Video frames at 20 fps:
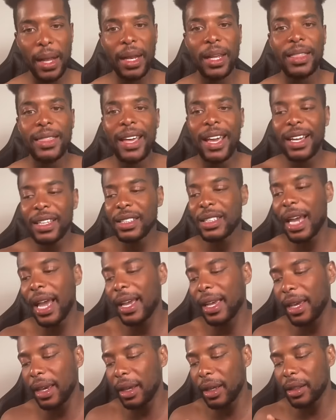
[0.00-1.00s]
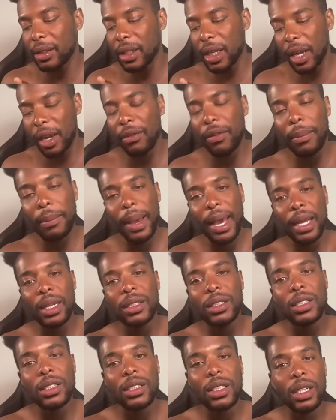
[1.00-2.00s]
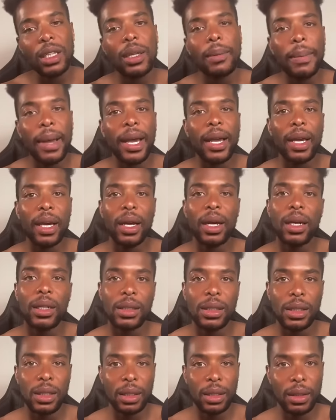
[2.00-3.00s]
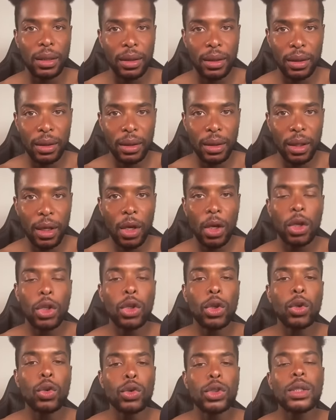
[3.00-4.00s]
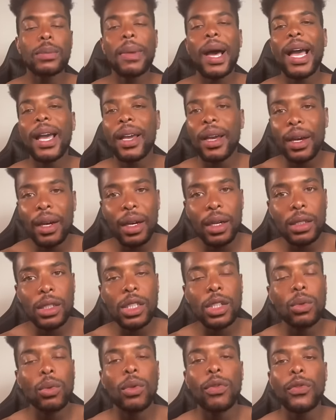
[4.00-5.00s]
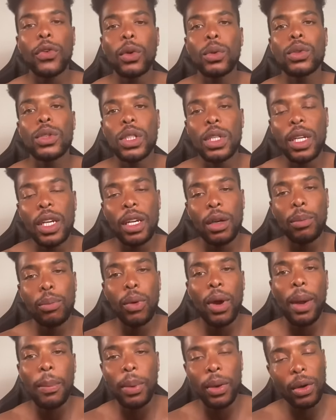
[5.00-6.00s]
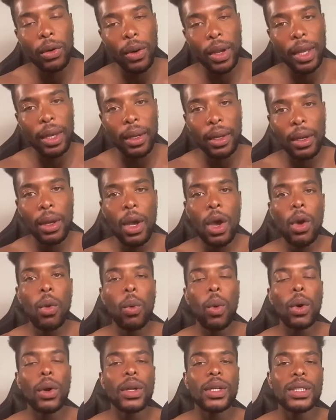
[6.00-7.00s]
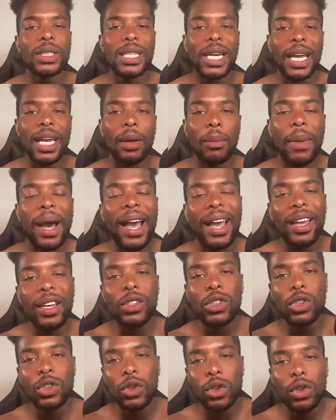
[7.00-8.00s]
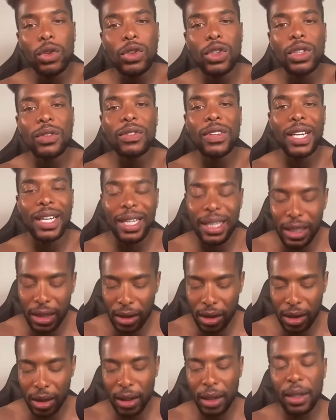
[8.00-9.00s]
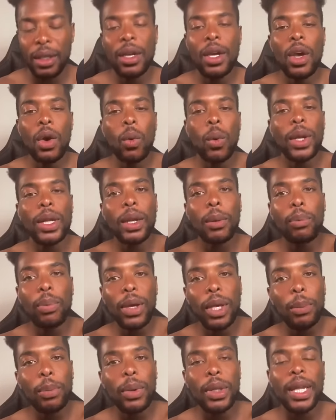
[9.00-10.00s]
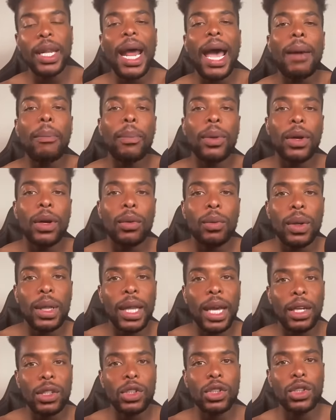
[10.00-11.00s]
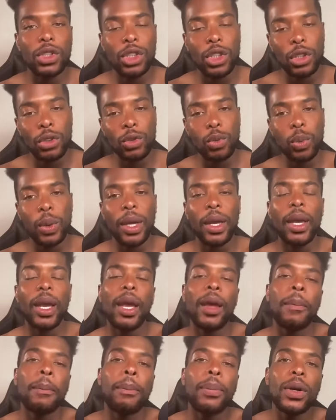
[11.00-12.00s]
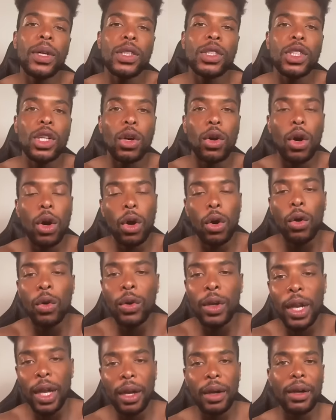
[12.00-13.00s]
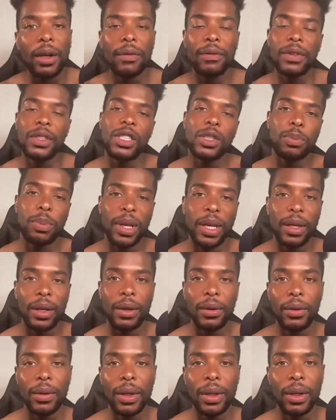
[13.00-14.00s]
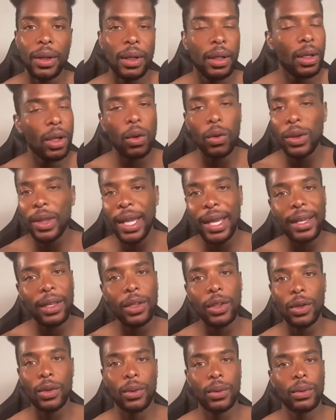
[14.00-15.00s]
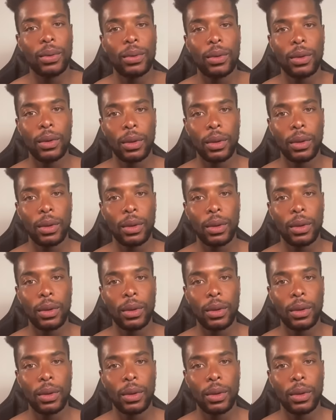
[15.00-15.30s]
And the thanks I get is everybody stealing my content, using my content, refusing to give proper credit, want to take my exclusive content with the people that I build relationships with and put your own narrative and spin on it. No, thank you.